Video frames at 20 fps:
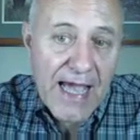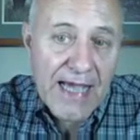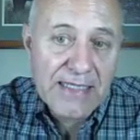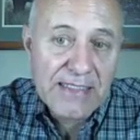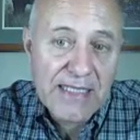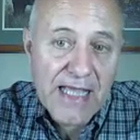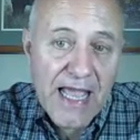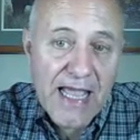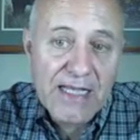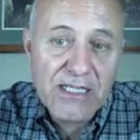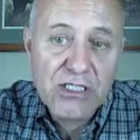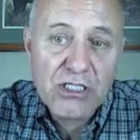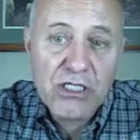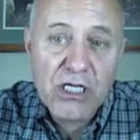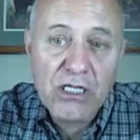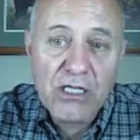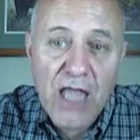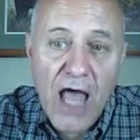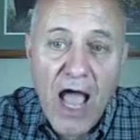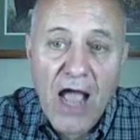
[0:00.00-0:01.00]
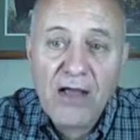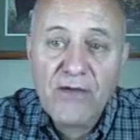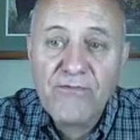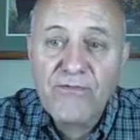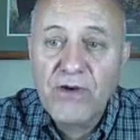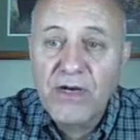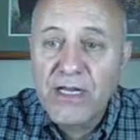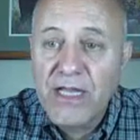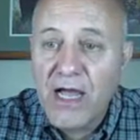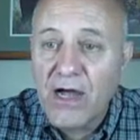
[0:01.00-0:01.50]
as a shalach
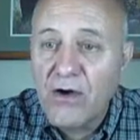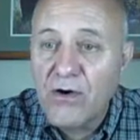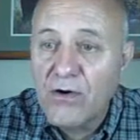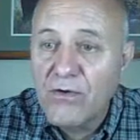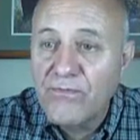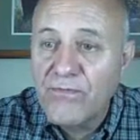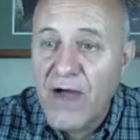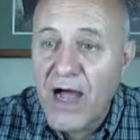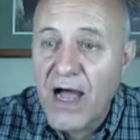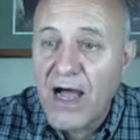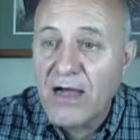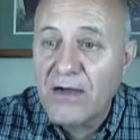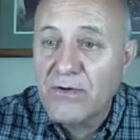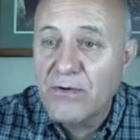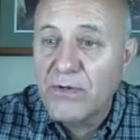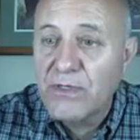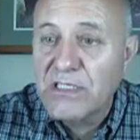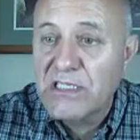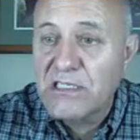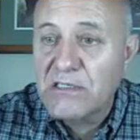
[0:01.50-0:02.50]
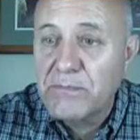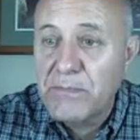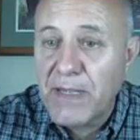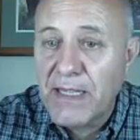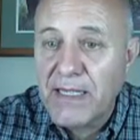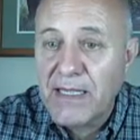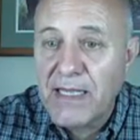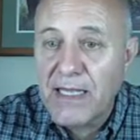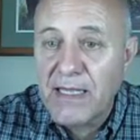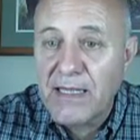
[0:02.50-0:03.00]
for Yehovah who is
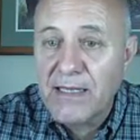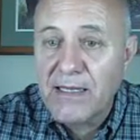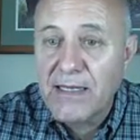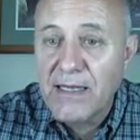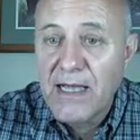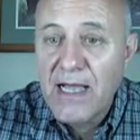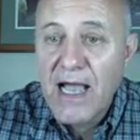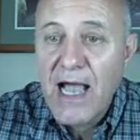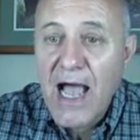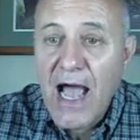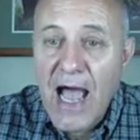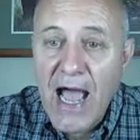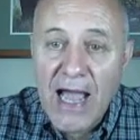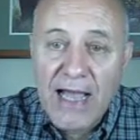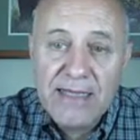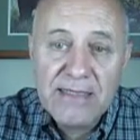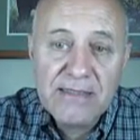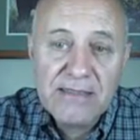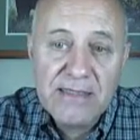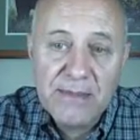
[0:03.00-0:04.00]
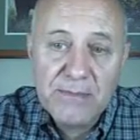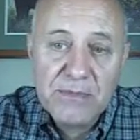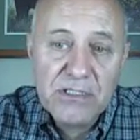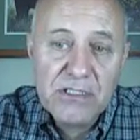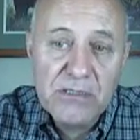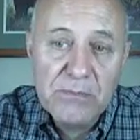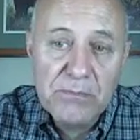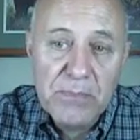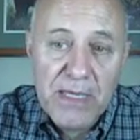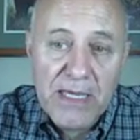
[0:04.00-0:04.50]
speaking? I
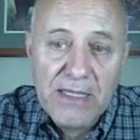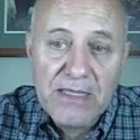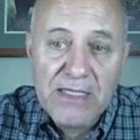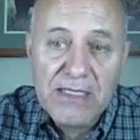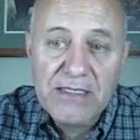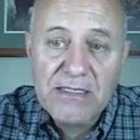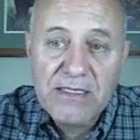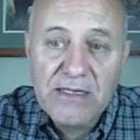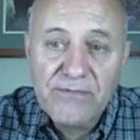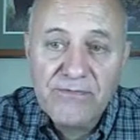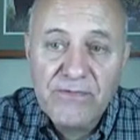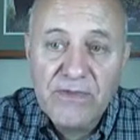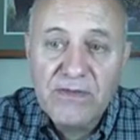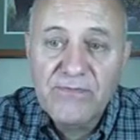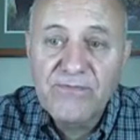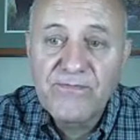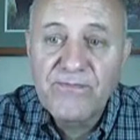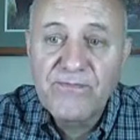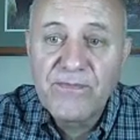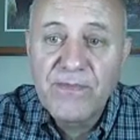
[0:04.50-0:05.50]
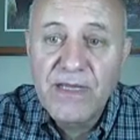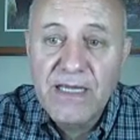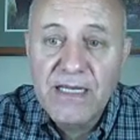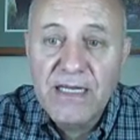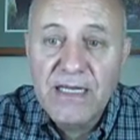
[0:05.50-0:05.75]
seems to be a different